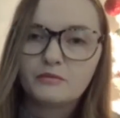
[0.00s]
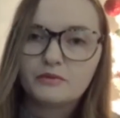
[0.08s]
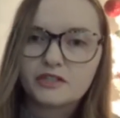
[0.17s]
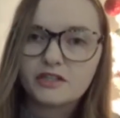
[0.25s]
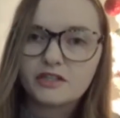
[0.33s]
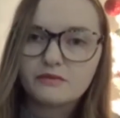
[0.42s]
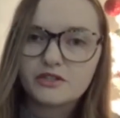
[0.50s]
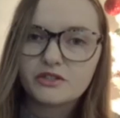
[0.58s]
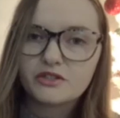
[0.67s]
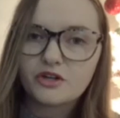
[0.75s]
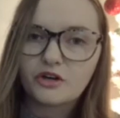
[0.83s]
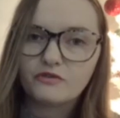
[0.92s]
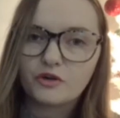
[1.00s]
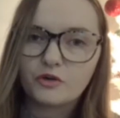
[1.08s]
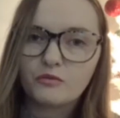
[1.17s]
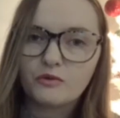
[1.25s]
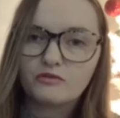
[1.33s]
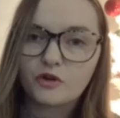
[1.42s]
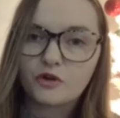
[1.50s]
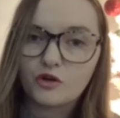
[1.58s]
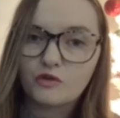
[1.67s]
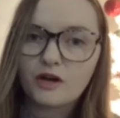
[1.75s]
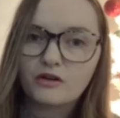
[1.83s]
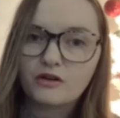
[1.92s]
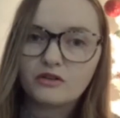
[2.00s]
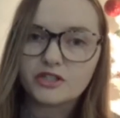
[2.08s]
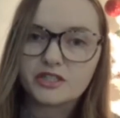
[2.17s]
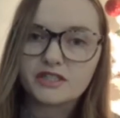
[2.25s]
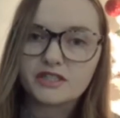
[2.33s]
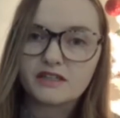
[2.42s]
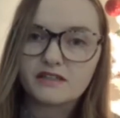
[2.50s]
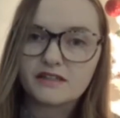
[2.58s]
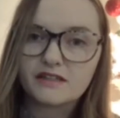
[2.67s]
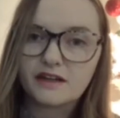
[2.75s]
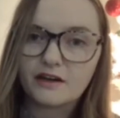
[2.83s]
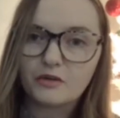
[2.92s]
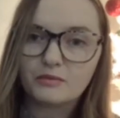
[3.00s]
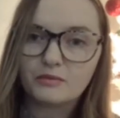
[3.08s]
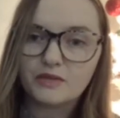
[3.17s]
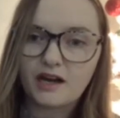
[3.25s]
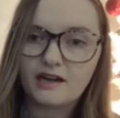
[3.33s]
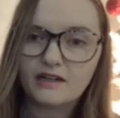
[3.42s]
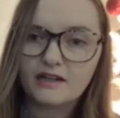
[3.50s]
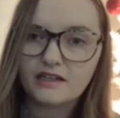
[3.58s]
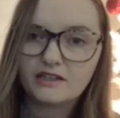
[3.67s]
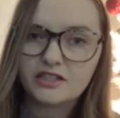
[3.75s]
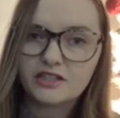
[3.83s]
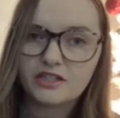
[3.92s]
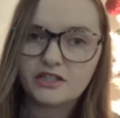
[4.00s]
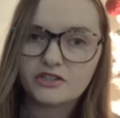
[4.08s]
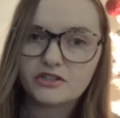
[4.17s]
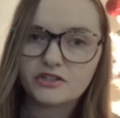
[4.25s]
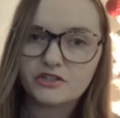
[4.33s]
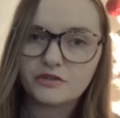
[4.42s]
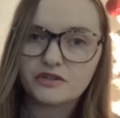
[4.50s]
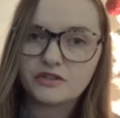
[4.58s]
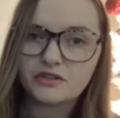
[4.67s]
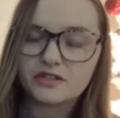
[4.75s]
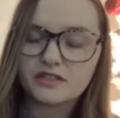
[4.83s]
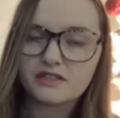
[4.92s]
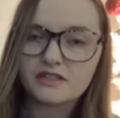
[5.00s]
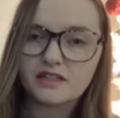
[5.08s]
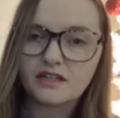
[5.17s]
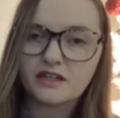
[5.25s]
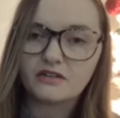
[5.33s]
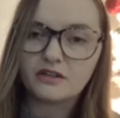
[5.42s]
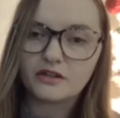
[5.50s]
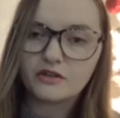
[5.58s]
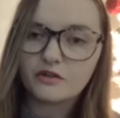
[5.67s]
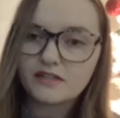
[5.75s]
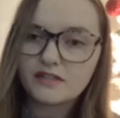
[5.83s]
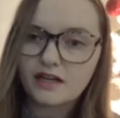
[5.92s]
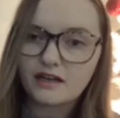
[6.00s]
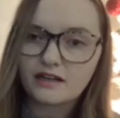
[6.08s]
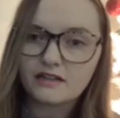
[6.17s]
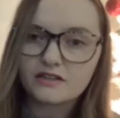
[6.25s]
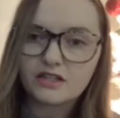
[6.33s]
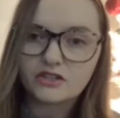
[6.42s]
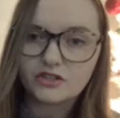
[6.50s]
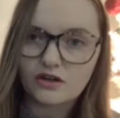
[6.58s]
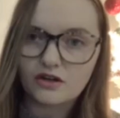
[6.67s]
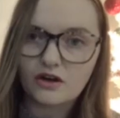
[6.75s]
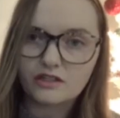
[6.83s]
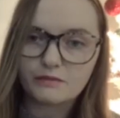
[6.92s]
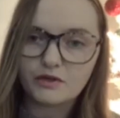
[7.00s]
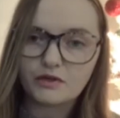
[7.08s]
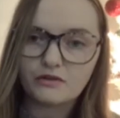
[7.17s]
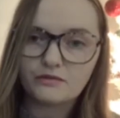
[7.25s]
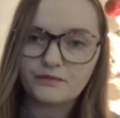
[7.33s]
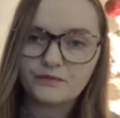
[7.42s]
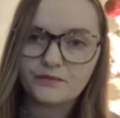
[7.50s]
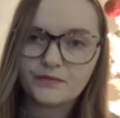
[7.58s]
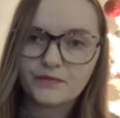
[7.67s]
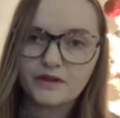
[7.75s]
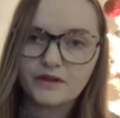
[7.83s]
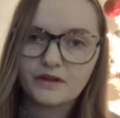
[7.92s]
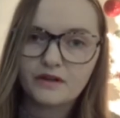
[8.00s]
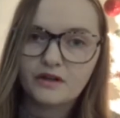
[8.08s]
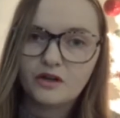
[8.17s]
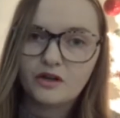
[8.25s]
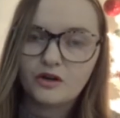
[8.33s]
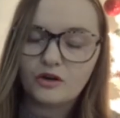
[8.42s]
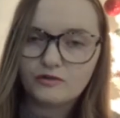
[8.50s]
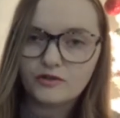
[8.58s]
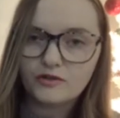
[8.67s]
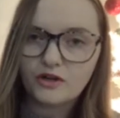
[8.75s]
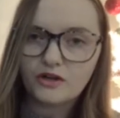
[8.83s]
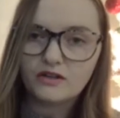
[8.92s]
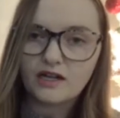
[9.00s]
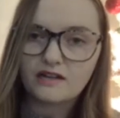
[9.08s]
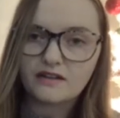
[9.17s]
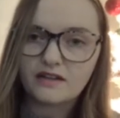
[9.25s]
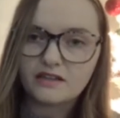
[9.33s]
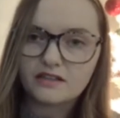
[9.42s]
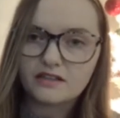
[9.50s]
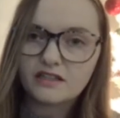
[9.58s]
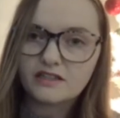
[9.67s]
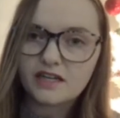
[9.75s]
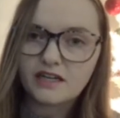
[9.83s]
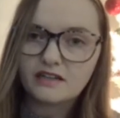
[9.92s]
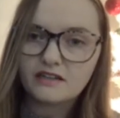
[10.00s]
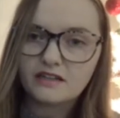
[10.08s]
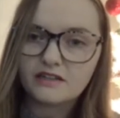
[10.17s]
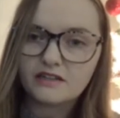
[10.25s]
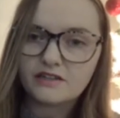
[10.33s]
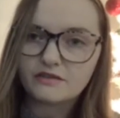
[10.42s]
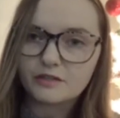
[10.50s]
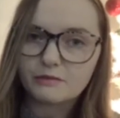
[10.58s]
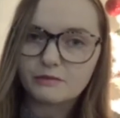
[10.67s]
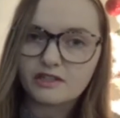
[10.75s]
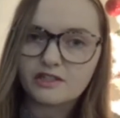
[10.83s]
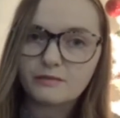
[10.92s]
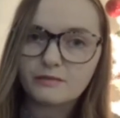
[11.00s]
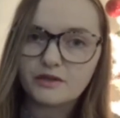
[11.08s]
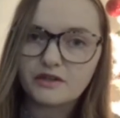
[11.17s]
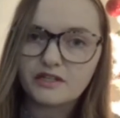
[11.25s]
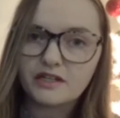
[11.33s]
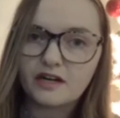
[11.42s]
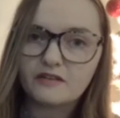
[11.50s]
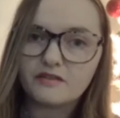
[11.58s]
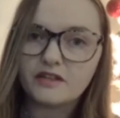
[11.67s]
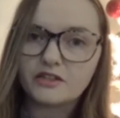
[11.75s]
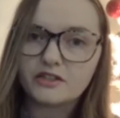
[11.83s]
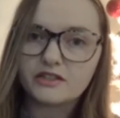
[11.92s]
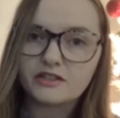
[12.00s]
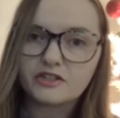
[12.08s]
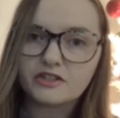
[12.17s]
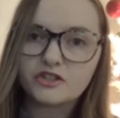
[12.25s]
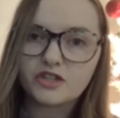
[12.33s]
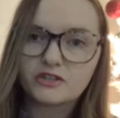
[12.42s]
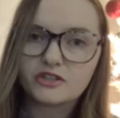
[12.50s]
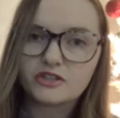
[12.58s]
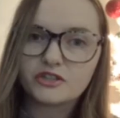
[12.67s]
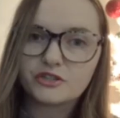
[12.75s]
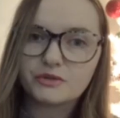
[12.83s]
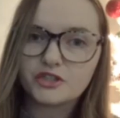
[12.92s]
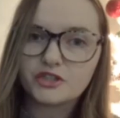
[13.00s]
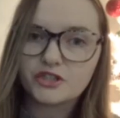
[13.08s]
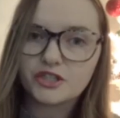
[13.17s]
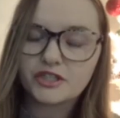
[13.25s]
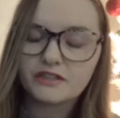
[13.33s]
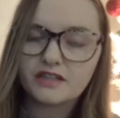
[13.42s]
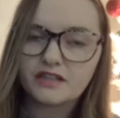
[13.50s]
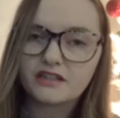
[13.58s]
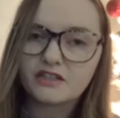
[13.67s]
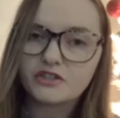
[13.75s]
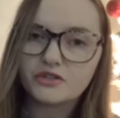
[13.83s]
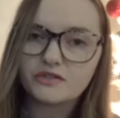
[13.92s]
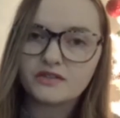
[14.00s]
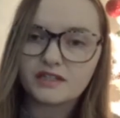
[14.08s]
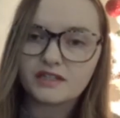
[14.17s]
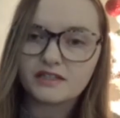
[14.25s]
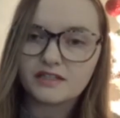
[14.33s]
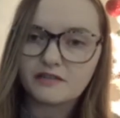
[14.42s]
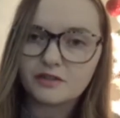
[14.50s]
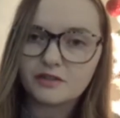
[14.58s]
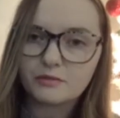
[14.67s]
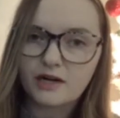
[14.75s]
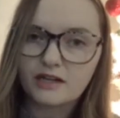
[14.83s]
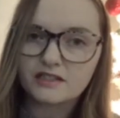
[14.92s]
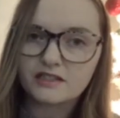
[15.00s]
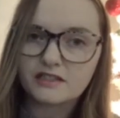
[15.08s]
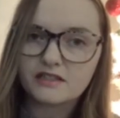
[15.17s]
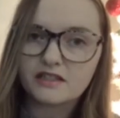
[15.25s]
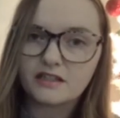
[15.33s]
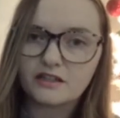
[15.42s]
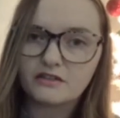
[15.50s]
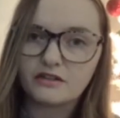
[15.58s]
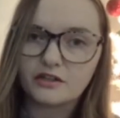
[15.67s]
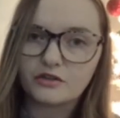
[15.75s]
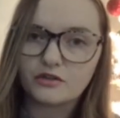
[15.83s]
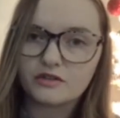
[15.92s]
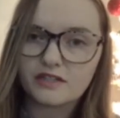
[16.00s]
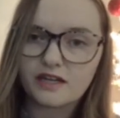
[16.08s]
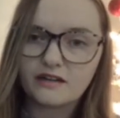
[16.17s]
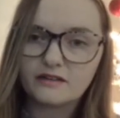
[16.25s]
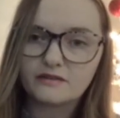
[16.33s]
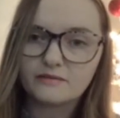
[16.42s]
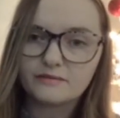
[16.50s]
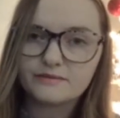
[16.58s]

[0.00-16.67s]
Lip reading: Preceptors are role model nurses that help guide and teach student nurses in a clinical setting such as a hospital. Overall, at the end of the day, it is the responsibility of the nursing instructor to ensure that the student is safe to practice in the clinical setting.